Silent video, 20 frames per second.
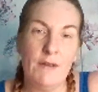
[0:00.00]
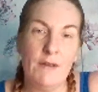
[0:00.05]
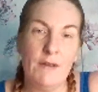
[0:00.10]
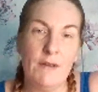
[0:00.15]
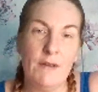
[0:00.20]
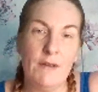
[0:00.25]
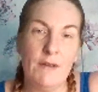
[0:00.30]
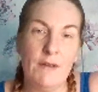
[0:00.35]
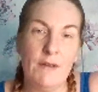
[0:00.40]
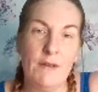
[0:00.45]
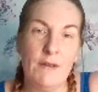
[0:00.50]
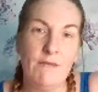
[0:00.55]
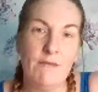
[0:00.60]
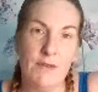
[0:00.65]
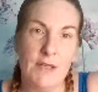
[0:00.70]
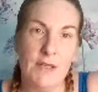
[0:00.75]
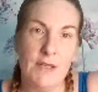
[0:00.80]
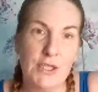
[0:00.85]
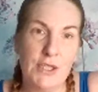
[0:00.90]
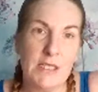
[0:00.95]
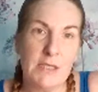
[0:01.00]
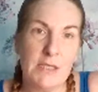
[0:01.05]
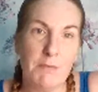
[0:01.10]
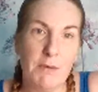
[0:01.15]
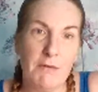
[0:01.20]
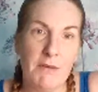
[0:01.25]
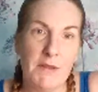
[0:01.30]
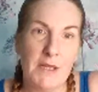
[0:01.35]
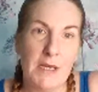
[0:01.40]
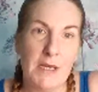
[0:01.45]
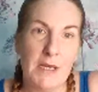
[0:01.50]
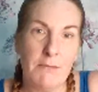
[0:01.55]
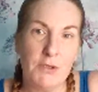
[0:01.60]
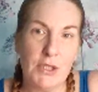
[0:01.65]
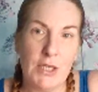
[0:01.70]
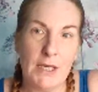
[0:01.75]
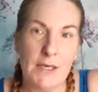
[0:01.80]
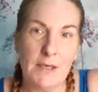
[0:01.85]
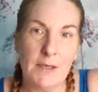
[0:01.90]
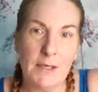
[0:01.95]
or even the energy and spirit that
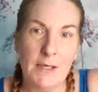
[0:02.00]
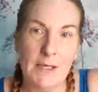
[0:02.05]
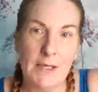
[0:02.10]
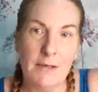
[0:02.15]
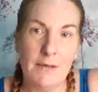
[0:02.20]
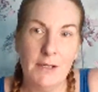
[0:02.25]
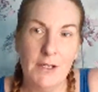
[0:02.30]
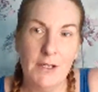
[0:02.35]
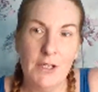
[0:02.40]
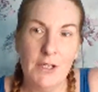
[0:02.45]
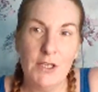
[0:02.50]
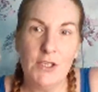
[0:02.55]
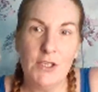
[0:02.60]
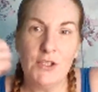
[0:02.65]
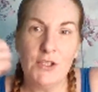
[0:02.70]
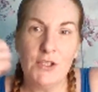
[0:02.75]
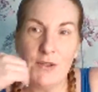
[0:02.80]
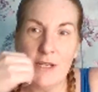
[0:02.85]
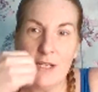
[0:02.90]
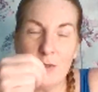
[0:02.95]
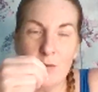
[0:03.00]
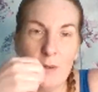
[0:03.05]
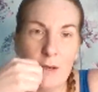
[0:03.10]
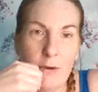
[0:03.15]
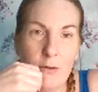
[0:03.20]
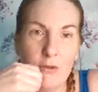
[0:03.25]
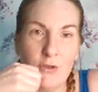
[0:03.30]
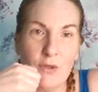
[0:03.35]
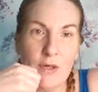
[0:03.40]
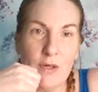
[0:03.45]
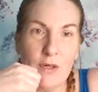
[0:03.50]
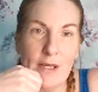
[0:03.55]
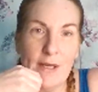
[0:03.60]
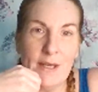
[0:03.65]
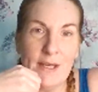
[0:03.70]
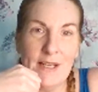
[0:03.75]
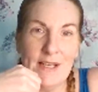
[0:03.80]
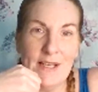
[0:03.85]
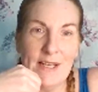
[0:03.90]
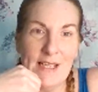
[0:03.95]
I'm channeling. So that's why I'll try
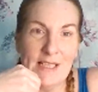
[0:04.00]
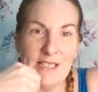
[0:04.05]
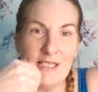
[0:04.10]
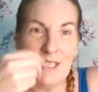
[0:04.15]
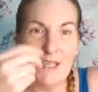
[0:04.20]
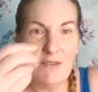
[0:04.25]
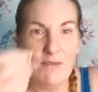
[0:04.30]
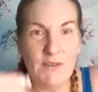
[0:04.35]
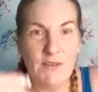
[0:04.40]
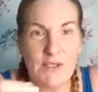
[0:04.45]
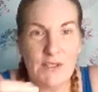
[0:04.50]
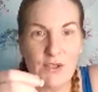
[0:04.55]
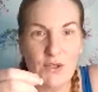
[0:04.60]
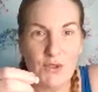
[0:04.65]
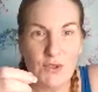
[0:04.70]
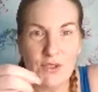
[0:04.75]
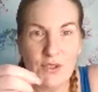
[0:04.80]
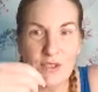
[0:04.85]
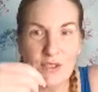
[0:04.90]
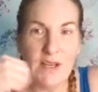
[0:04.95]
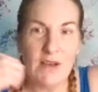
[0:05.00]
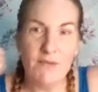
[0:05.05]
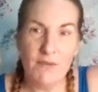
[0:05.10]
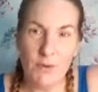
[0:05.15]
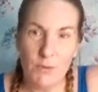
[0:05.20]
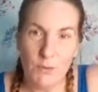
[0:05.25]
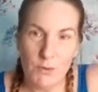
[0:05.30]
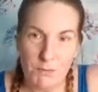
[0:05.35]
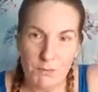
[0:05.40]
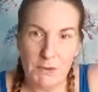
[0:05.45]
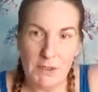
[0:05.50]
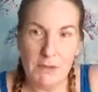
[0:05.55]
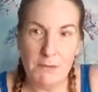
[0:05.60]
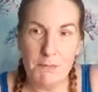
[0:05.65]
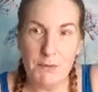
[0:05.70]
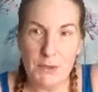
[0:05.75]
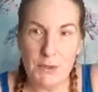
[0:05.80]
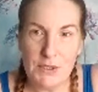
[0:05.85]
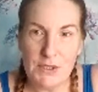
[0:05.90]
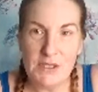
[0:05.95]
and connect it. If it's not yourself, it would be
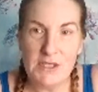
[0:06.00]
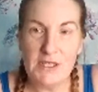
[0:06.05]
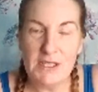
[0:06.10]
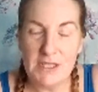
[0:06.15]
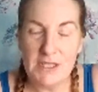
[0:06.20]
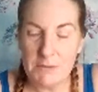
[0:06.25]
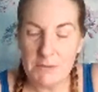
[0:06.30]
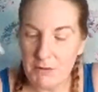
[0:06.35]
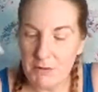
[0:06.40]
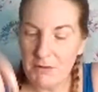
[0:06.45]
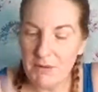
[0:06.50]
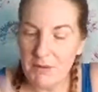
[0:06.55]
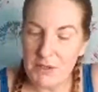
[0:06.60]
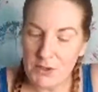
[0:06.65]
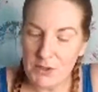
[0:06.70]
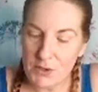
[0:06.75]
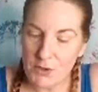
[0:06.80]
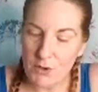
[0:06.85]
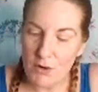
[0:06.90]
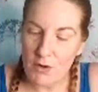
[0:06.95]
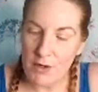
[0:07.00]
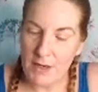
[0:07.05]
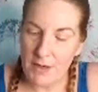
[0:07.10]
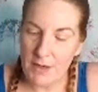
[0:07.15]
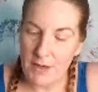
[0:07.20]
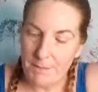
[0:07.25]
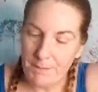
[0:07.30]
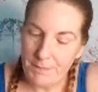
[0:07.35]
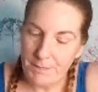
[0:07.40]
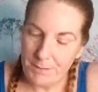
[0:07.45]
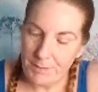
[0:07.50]
the person in spirit that's got it.